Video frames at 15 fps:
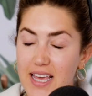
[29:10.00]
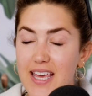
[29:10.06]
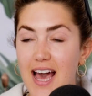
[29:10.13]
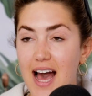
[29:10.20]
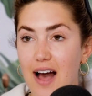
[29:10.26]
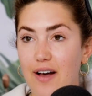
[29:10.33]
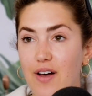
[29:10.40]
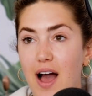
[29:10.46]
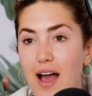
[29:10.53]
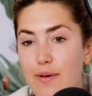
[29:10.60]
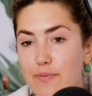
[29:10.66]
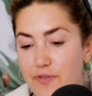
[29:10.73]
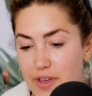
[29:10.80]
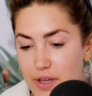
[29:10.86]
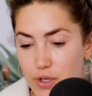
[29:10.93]
Yeah, I
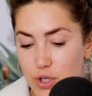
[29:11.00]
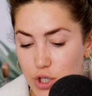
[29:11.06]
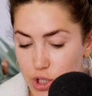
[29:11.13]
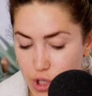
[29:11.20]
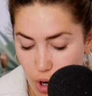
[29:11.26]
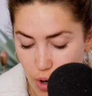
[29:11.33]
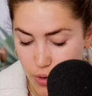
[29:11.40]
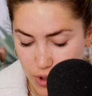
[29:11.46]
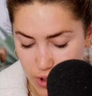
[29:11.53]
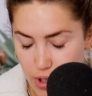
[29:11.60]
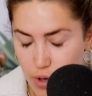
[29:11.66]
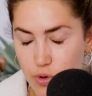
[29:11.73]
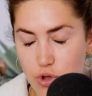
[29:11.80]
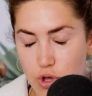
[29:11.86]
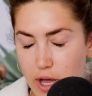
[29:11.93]
feel so,
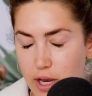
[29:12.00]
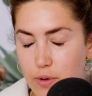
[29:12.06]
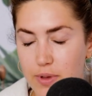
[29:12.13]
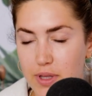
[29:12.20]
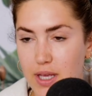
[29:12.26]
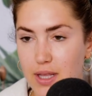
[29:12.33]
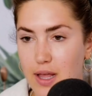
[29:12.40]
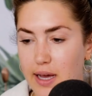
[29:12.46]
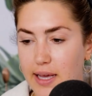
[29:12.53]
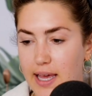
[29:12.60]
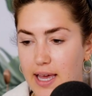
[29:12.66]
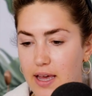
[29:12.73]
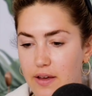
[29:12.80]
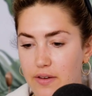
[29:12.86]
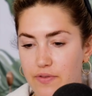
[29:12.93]
so genuinely
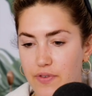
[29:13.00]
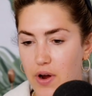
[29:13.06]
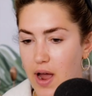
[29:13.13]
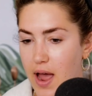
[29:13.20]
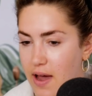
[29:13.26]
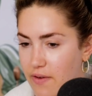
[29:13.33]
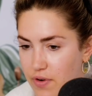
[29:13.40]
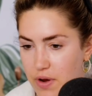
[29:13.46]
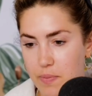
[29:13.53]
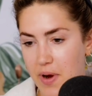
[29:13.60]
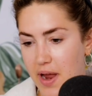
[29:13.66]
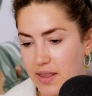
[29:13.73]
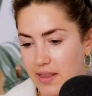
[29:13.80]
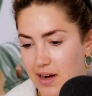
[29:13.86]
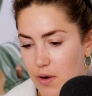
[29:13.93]
lucky for every
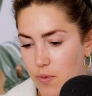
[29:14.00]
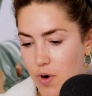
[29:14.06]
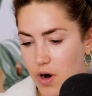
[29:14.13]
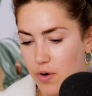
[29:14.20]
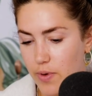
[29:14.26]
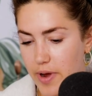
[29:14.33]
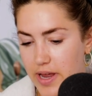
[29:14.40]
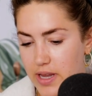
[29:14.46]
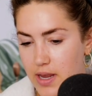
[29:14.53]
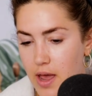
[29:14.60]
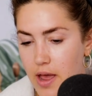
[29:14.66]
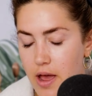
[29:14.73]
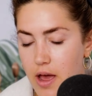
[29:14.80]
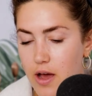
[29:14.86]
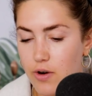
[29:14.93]
brand that I work with.
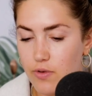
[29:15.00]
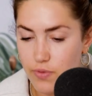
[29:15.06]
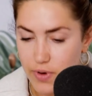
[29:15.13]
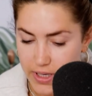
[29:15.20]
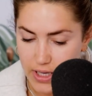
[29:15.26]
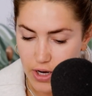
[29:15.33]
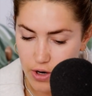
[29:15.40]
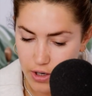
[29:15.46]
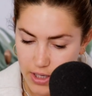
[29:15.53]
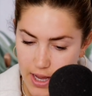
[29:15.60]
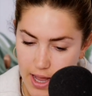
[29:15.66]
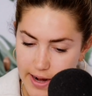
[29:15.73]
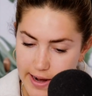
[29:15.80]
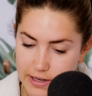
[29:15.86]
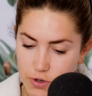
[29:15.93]
Really early
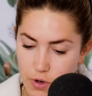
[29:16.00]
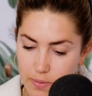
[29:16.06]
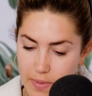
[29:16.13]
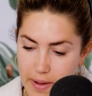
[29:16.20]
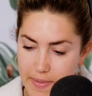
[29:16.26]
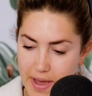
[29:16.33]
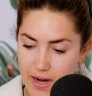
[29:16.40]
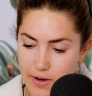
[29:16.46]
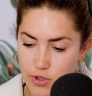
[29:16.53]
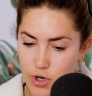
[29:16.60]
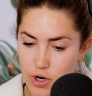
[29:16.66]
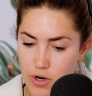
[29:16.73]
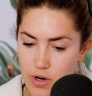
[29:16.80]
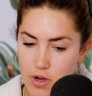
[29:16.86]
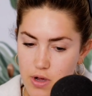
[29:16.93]
on, I told my
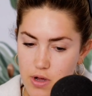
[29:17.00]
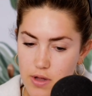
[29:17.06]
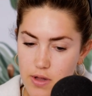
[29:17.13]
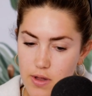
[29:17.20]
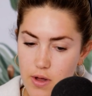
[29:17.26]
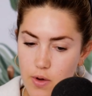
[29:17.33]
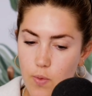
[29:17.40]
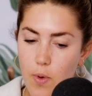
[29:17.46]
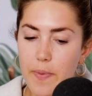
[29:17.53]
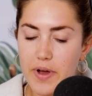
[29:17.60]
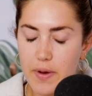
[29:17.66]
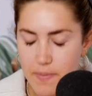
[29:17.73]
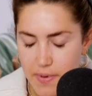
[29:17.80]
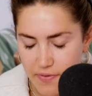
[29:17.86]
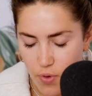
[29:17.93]
manager, well,
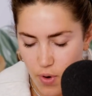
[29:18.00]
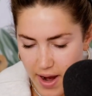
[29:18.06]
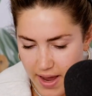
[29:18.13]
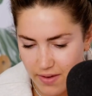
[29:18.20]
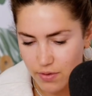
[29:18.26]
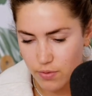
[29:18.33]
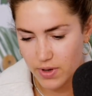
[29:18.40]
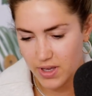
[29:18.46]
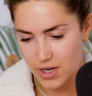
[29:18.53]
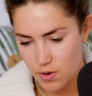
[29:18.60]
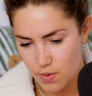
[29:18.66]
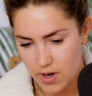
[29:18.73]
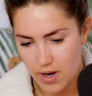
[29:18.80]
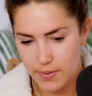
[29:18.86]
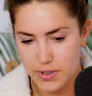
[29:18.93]
before I even really knew
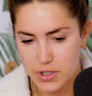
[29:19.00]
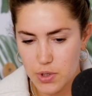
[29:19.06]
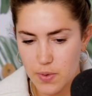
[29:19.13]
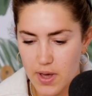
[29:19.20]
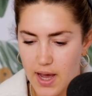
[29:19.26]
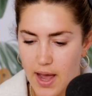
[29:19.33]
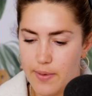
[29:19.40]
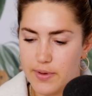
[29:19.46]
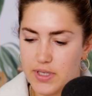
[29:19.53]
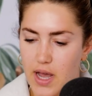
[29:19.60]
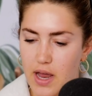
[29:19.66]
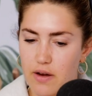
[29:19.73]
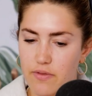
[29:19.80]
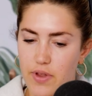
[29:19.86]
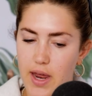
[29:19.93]
what I was doing, I was
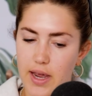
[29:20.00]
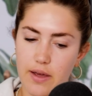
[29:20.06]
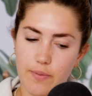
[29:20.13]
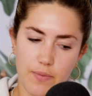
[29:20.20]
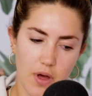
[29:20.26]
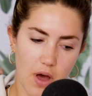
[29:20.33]
kind of like,